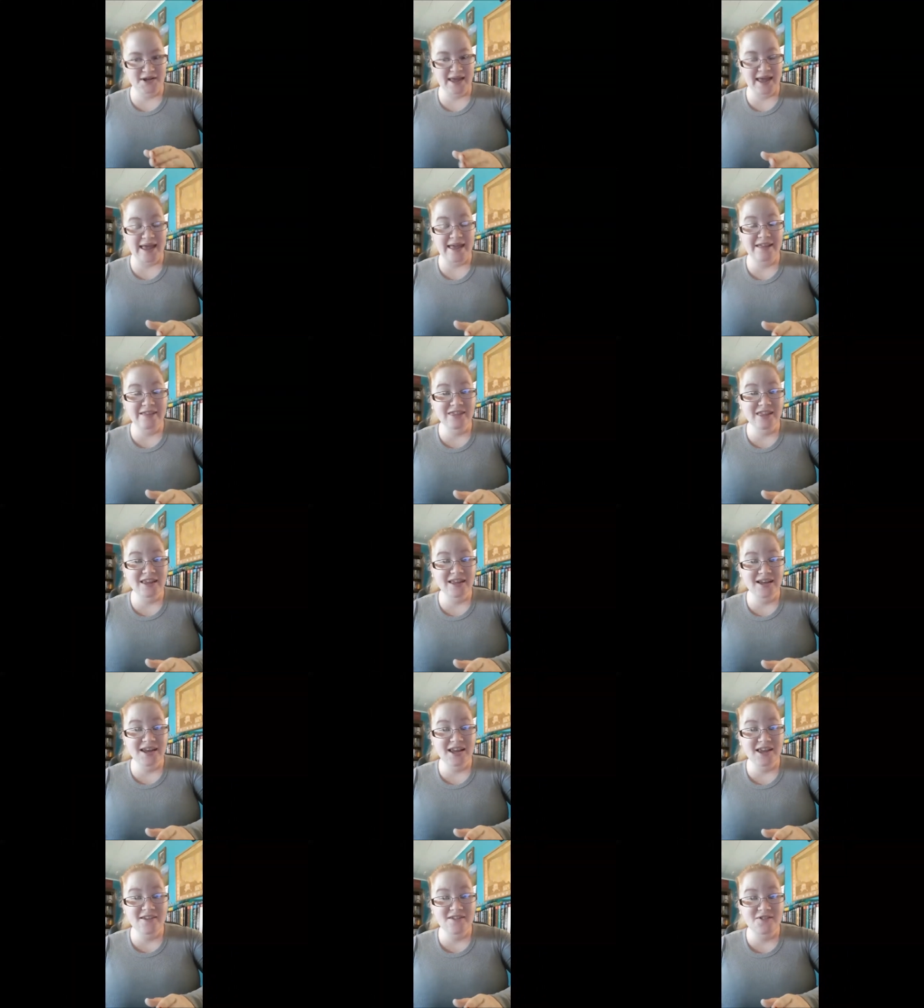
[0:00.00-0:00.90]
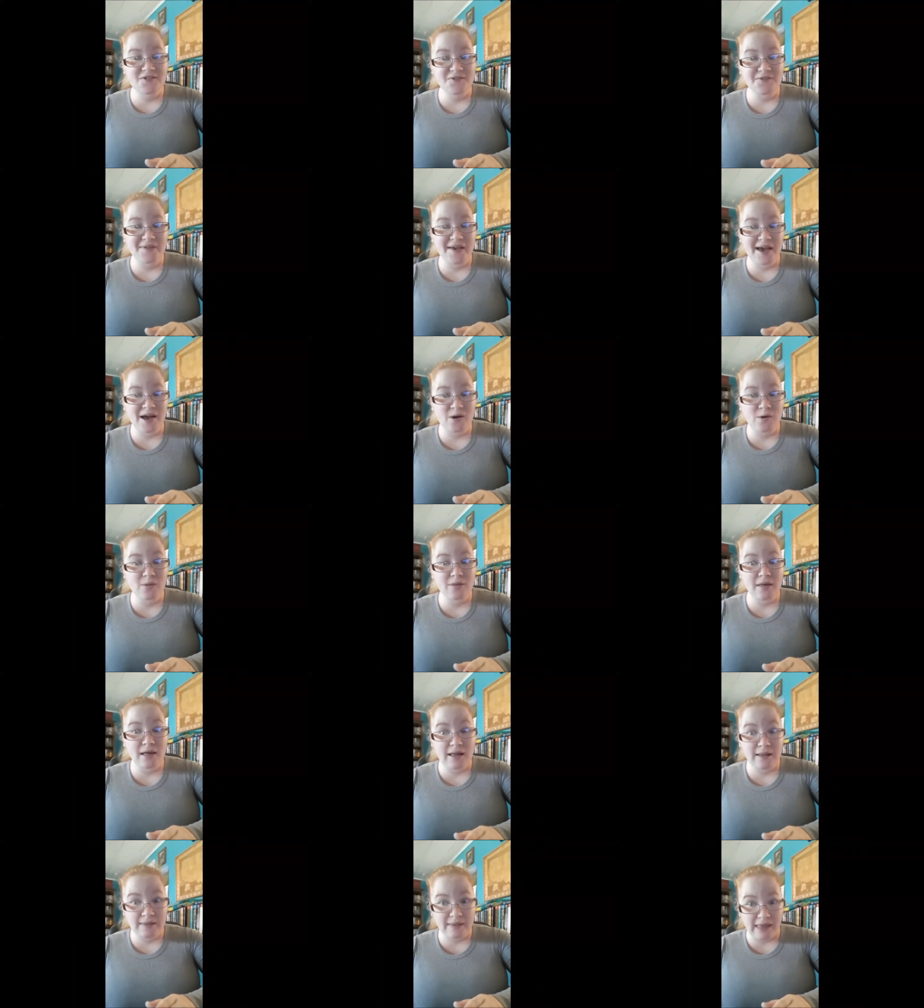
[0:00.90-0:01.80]
Caitlin is
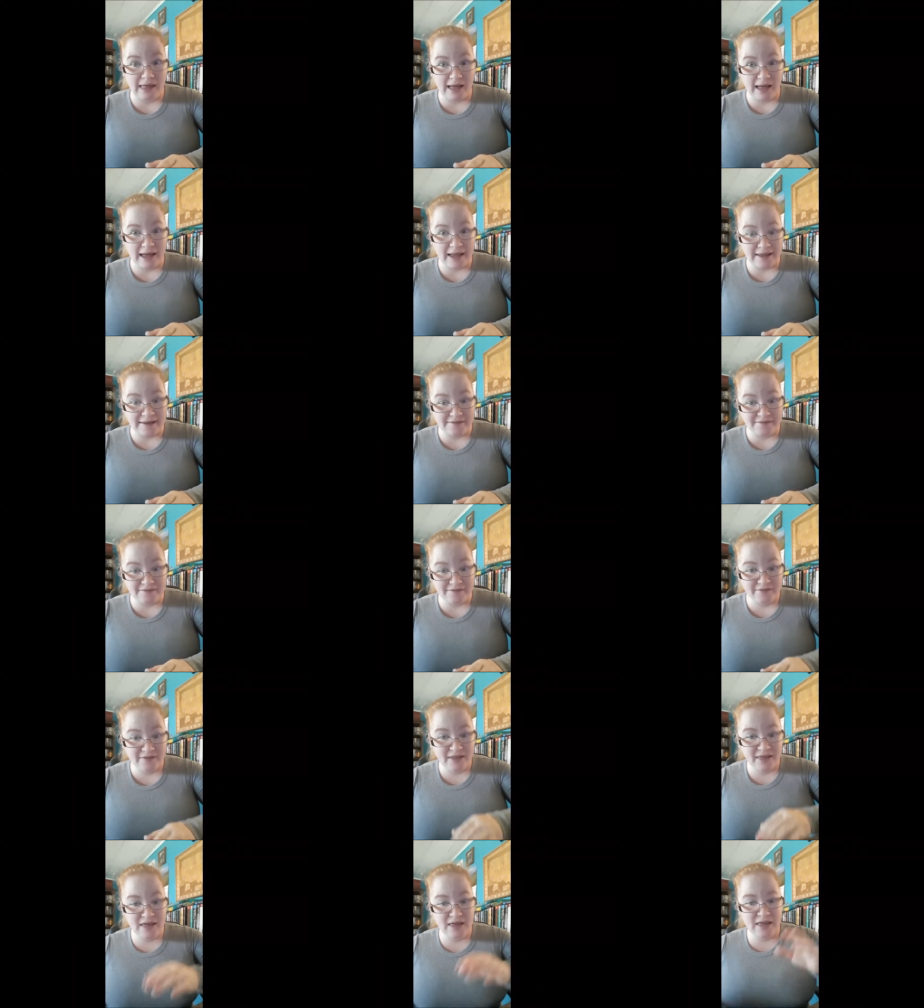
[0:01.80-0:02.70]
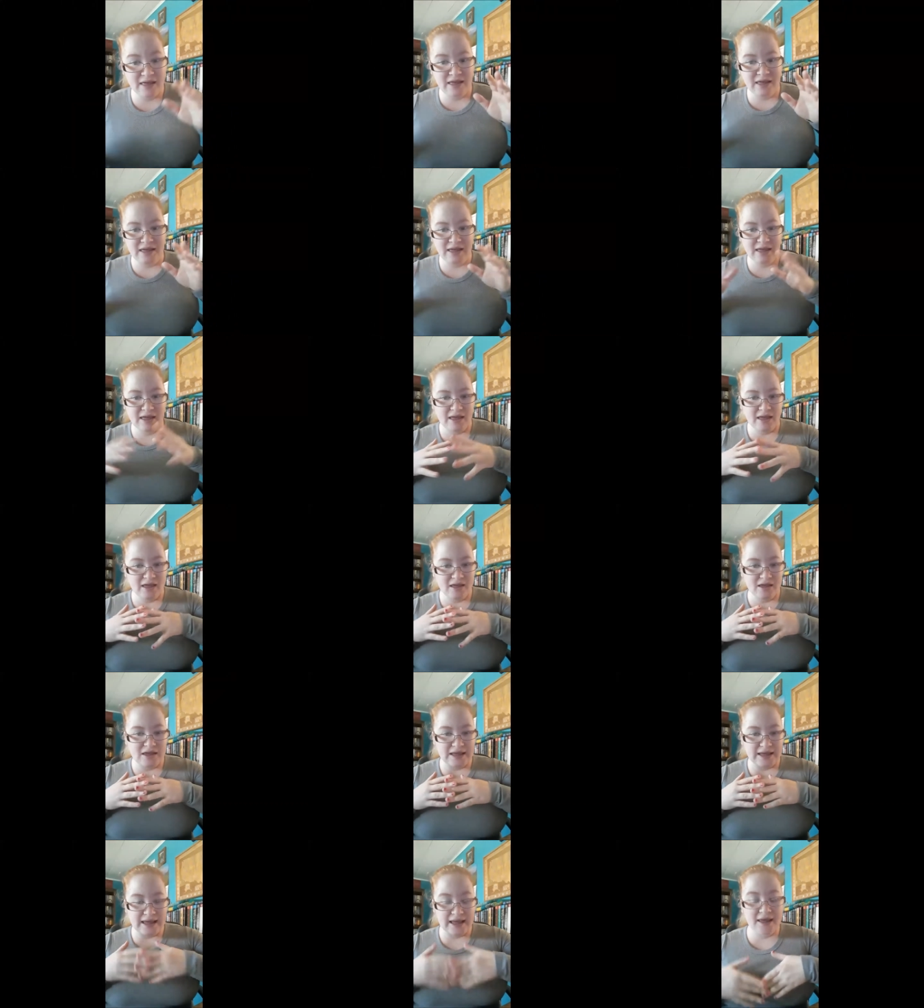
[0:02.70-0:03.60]
found alive.
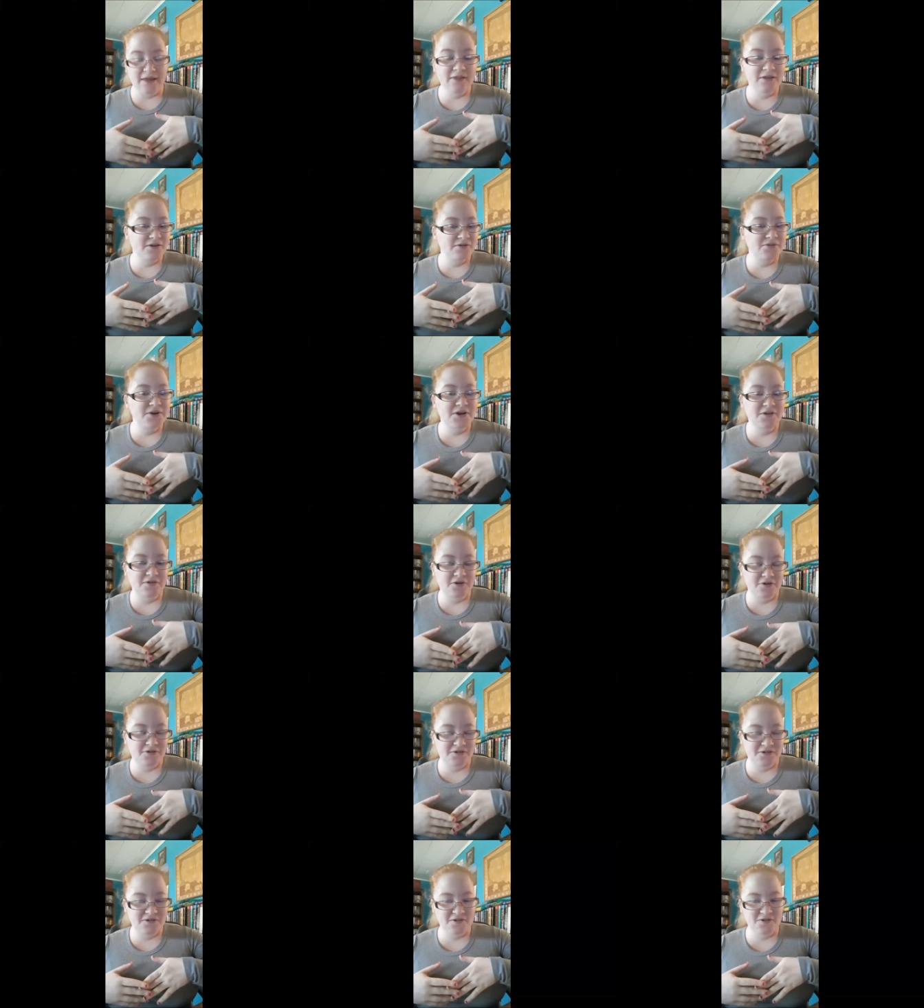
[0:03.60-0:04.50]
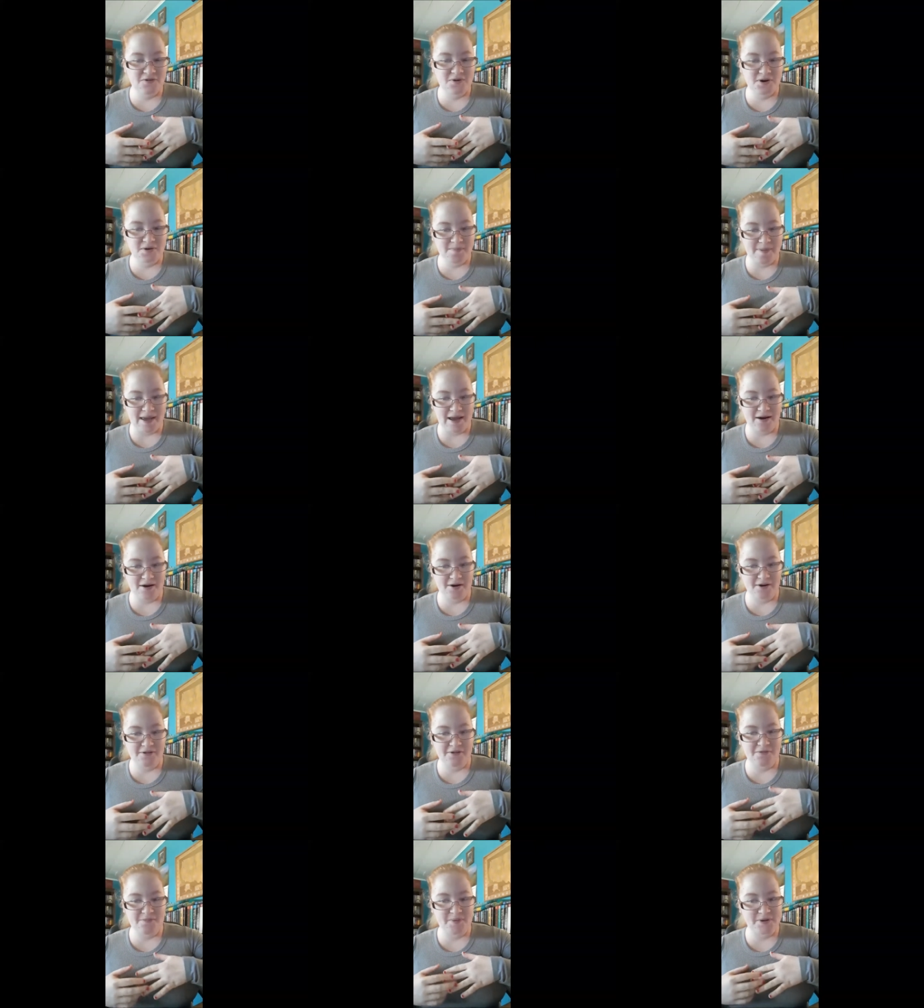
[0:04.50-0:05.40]
Caitlin returns to her
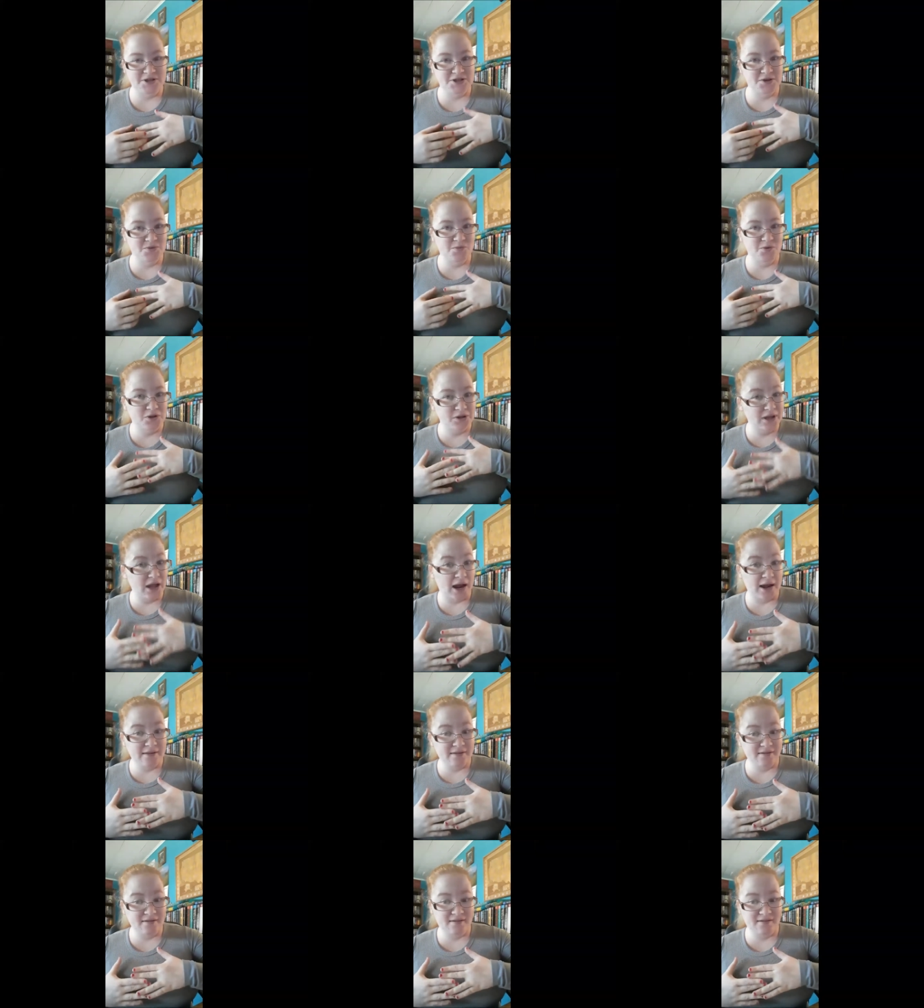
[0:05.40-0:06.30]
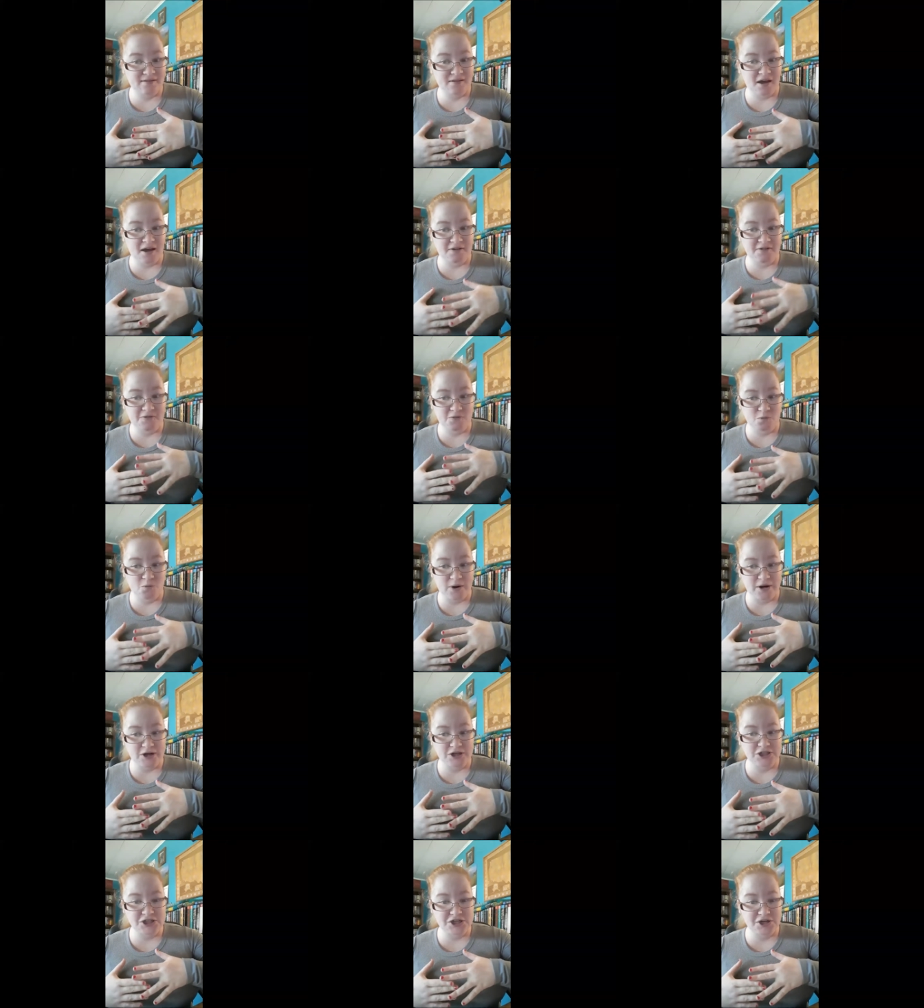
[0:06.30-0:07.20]
parents, but she will not discuss
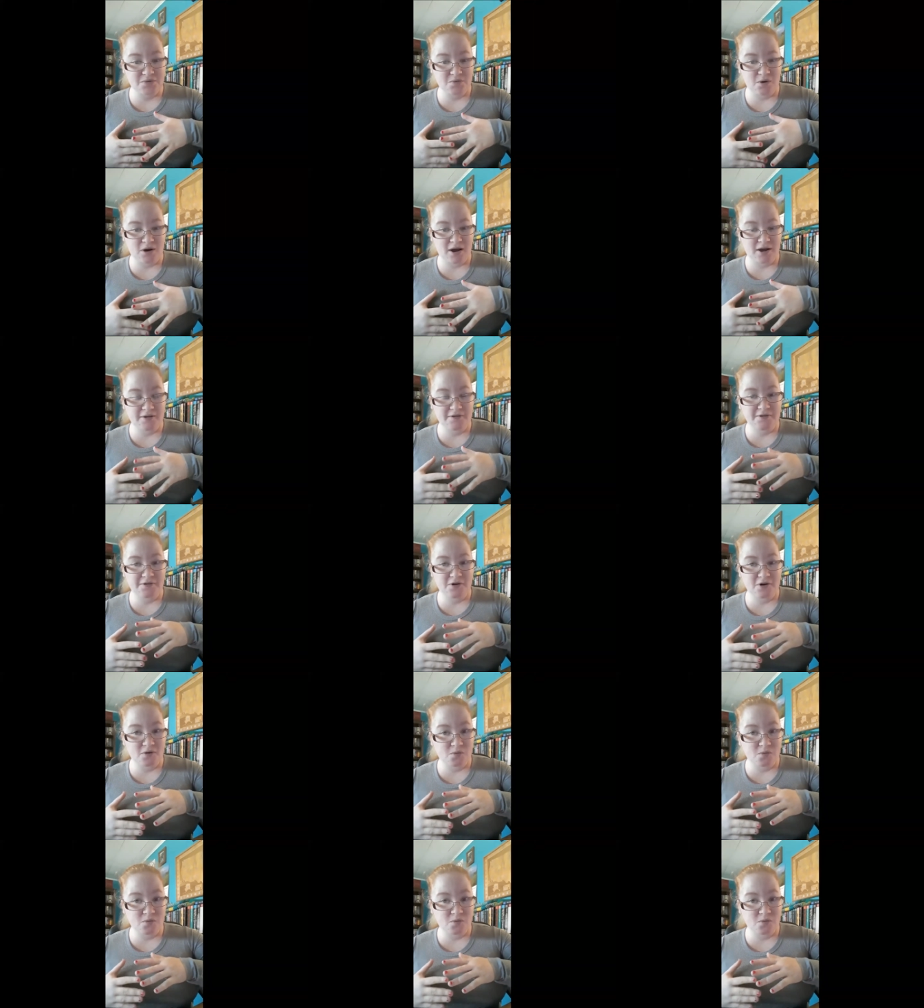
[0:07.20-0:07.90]
where she was or